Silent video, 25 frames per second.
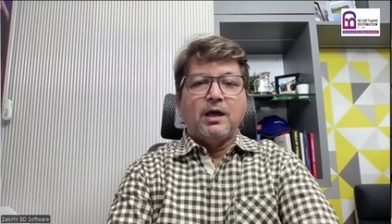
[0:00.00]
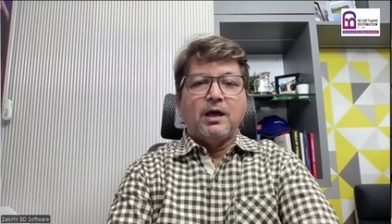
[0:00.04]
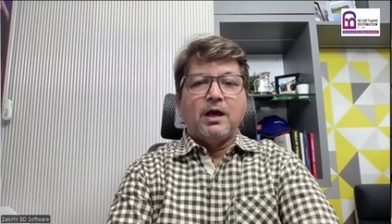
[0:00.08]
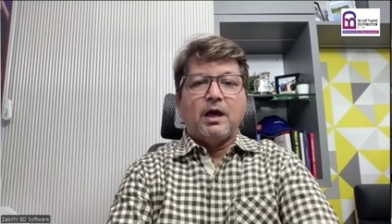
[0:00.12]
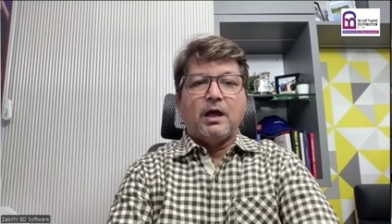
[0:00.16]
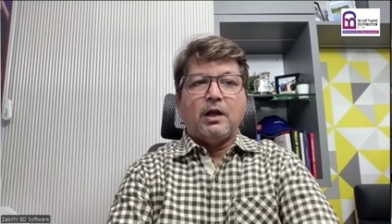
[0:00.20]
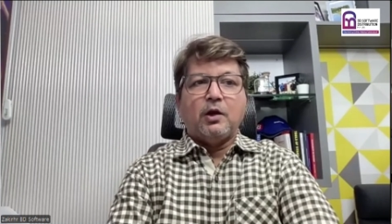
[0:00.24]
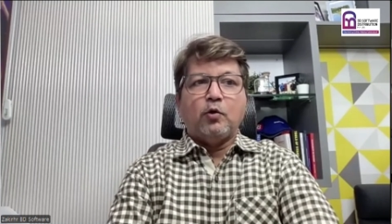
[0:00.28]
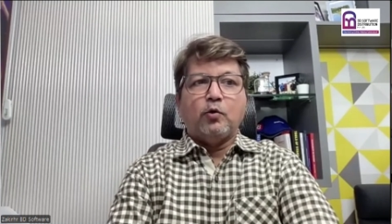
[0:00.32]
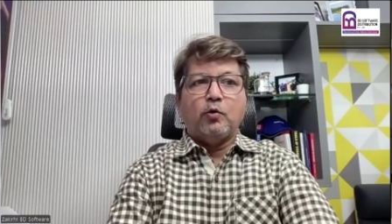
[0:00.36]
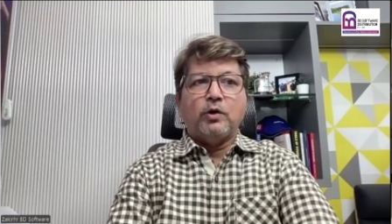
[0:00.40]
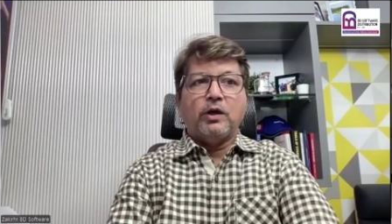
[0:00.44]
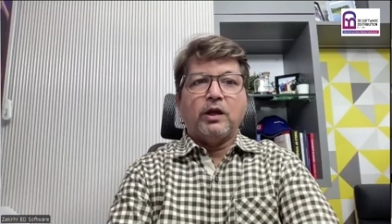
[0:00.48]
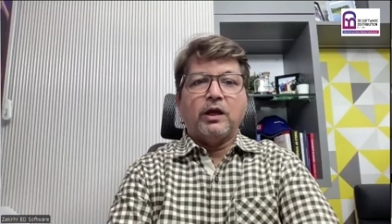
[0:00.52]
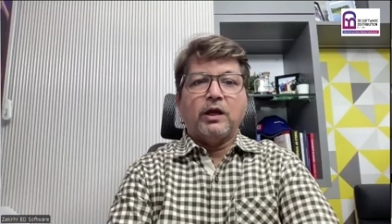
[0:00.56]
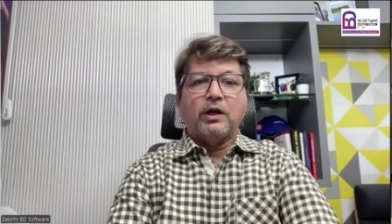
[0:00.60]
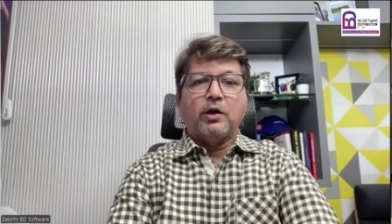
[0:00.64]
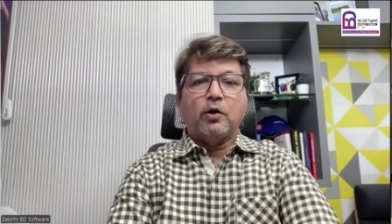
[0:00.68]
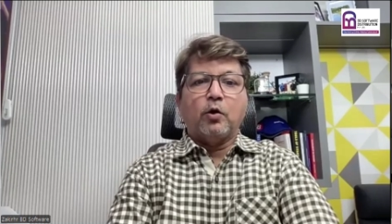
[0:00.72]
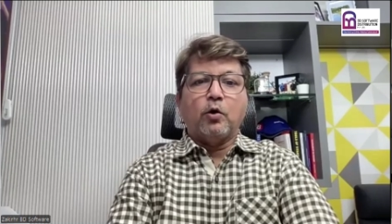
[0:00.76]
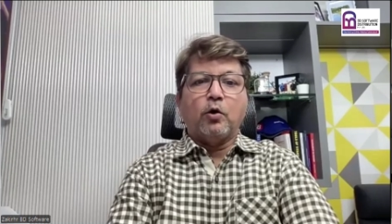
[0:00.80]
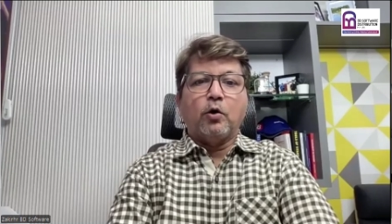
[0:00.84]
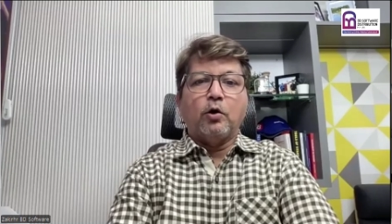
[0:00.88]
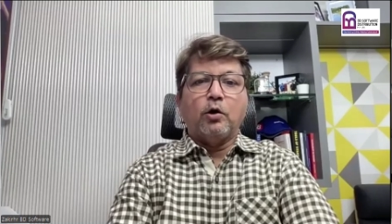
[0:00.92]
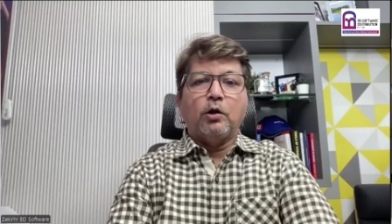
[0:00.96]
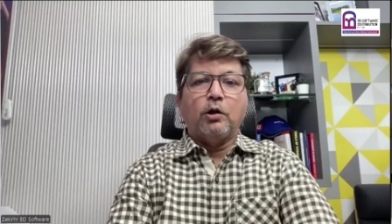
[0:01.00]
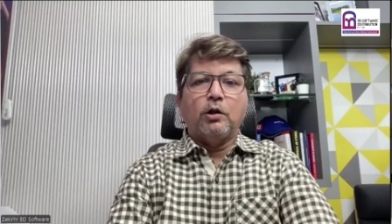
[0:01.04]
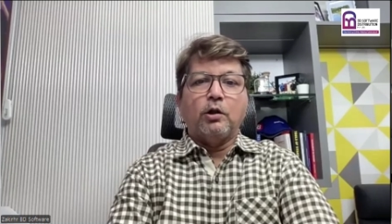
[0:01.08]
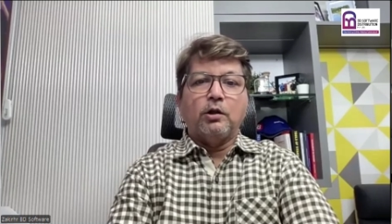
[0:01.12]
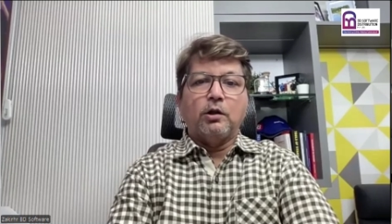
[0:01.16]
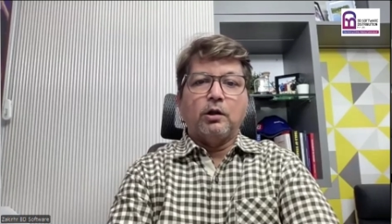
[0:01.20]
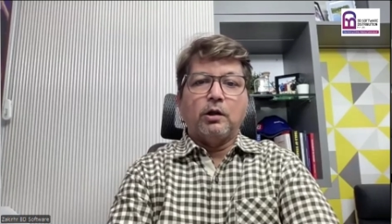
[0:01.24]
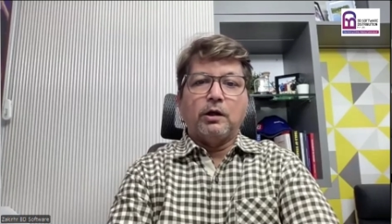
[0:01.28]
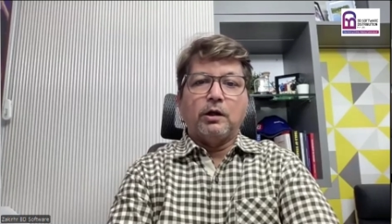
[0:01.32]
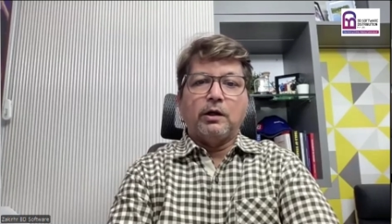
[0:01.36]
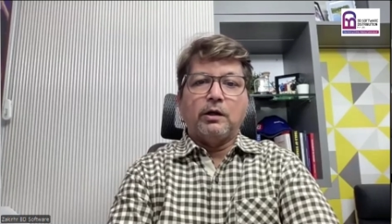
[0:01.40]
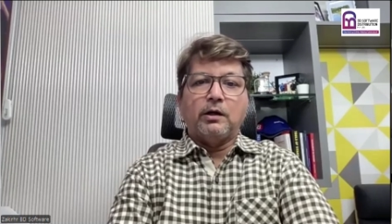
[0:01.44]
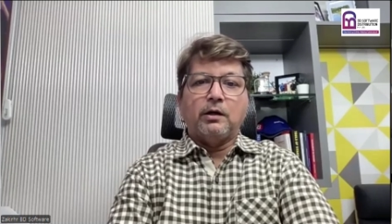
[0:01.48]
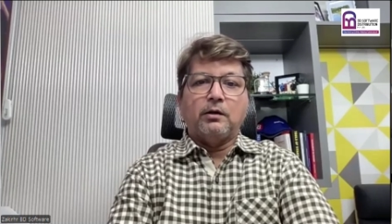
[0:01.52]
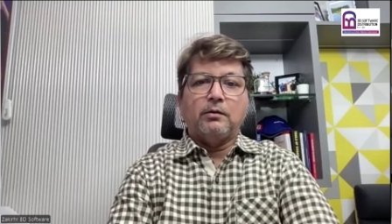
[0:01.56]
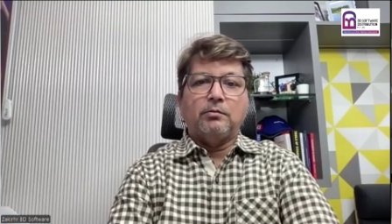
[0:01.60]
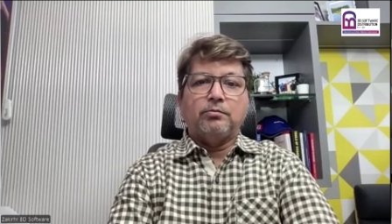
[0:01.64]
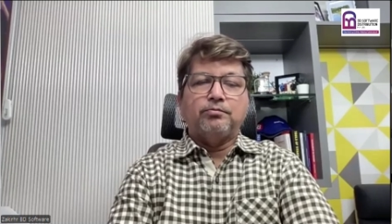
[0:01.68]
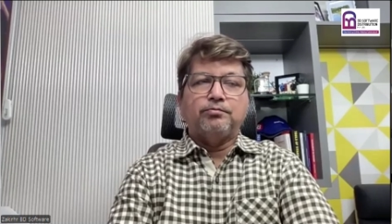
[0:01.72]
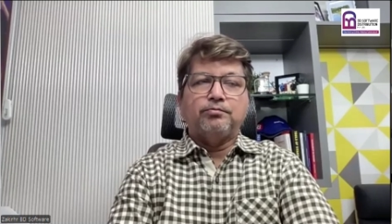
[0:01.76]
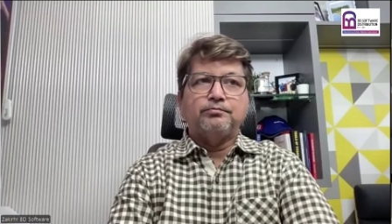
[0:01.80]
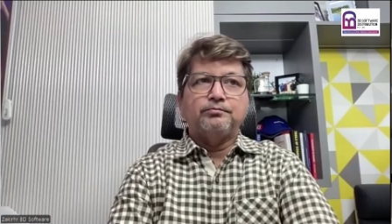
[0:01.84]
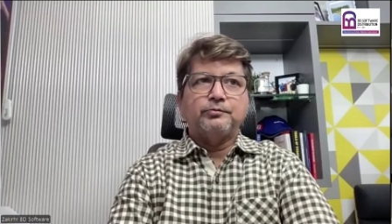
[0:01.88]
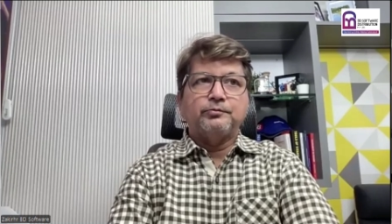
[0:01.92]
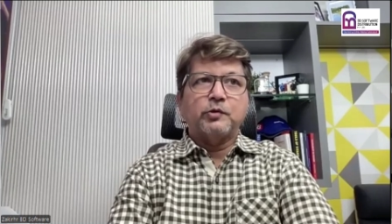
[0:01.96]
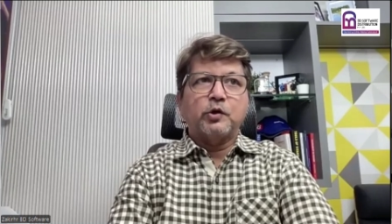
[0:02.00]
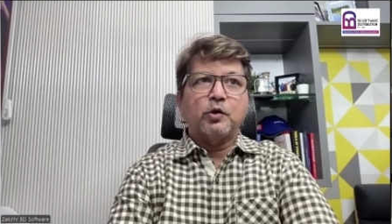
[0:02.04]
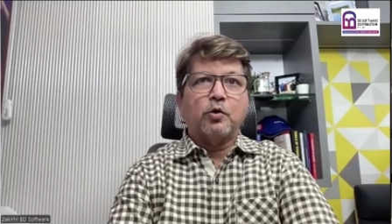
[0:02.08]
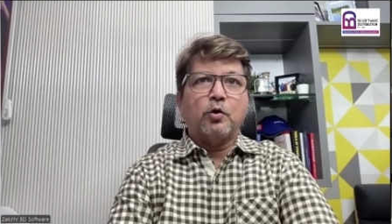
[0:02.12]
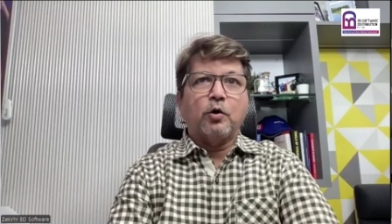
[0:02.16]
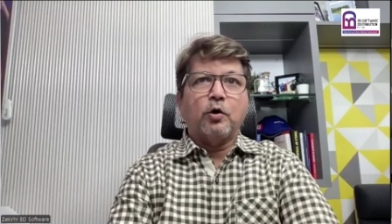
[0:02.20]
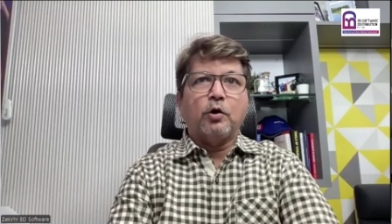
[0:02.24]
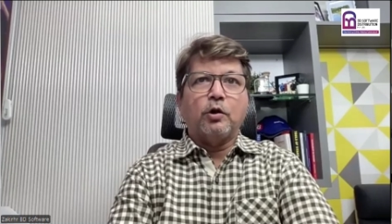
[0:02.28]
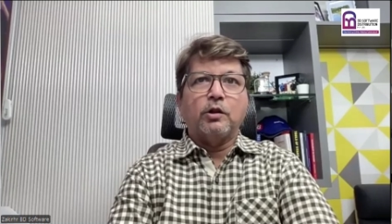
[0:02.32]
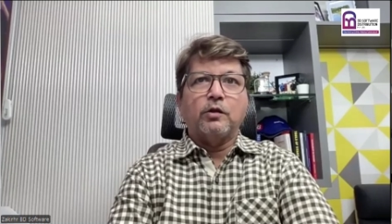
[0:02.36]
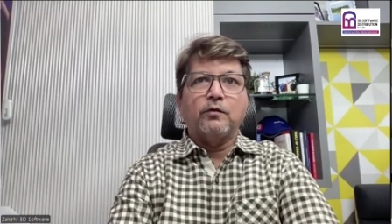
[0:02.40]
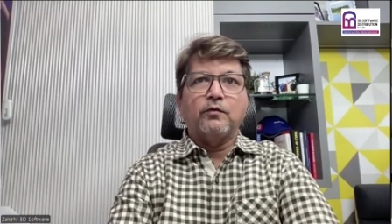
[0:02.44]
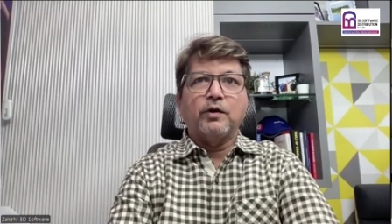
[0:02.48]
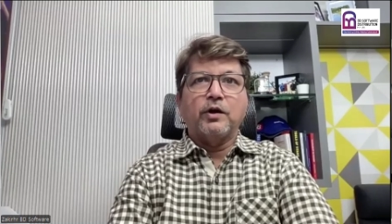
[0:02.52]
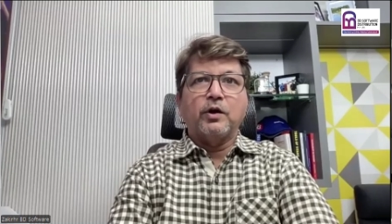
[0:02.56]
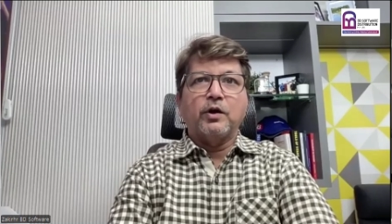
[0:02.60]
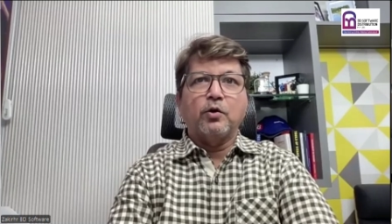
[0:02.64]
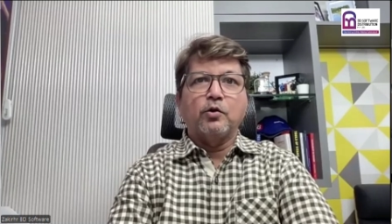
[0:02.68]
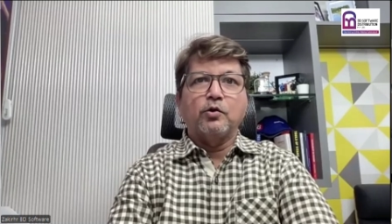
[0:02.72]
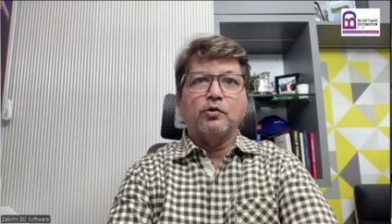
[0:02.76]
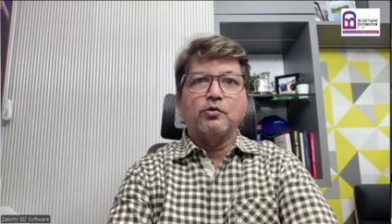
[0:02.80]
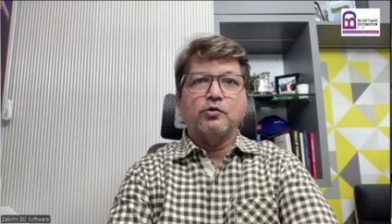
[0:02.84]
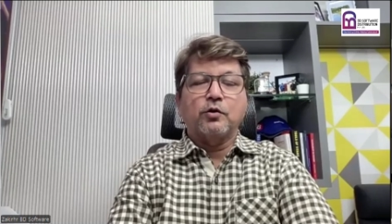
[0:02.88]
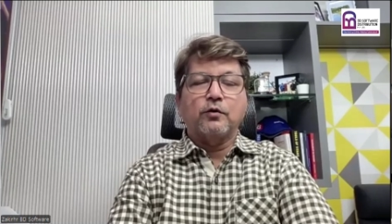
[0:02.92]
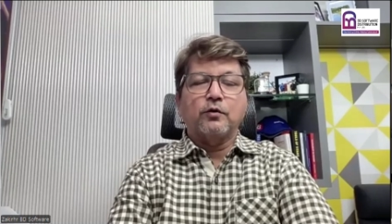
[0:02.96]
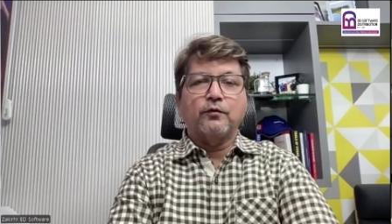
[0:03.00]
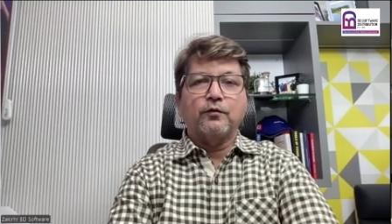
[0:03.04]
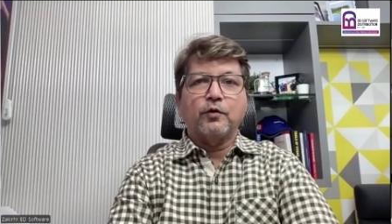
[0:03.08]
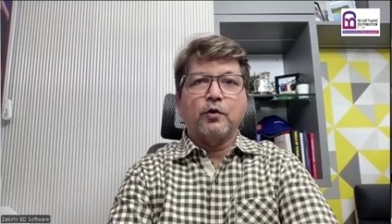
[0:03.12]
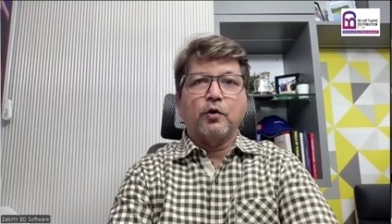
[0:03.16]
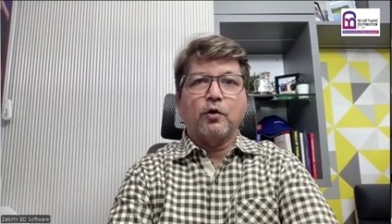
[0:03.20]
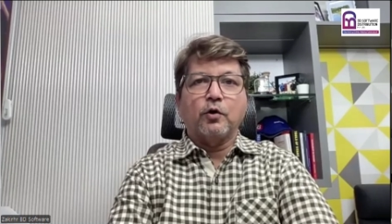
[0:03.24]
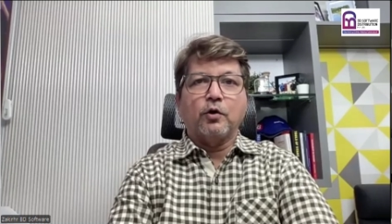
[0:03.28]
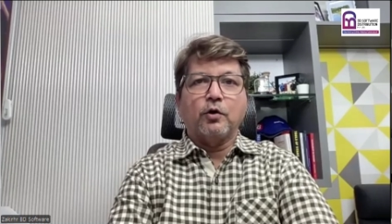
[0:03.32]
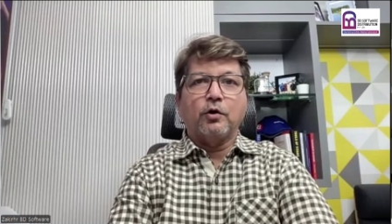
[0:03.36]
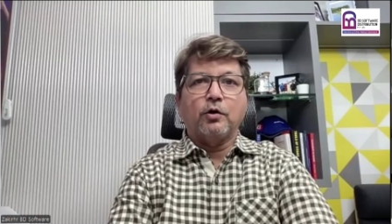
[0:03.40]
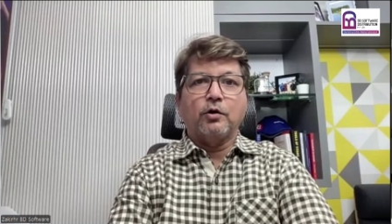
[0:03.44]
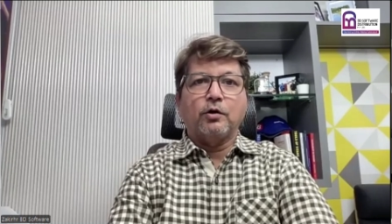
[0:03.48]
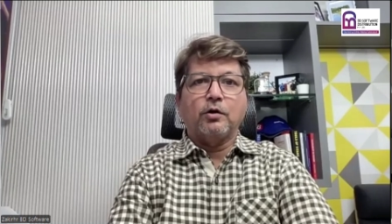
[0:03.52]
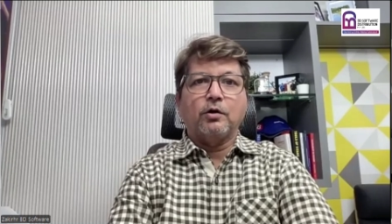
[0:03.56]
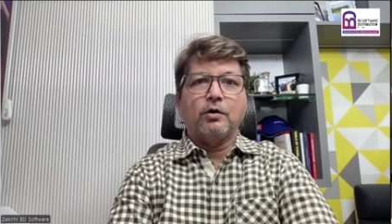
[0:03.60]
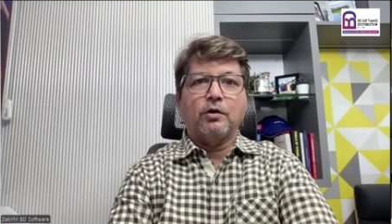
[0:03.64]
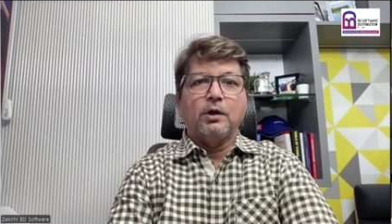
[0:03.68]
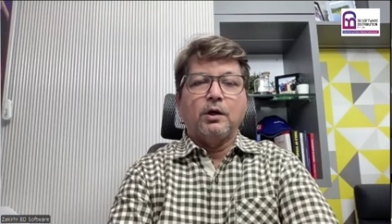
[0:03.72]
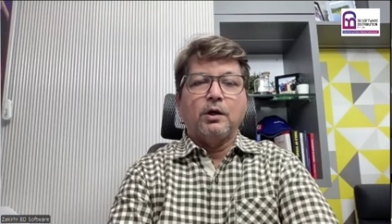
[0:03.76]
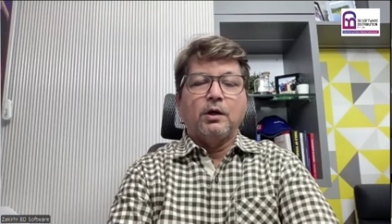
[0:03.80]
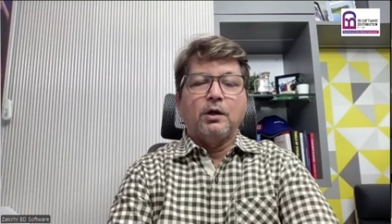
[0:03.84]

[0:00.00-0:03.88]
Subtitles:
and looking at all the windows of your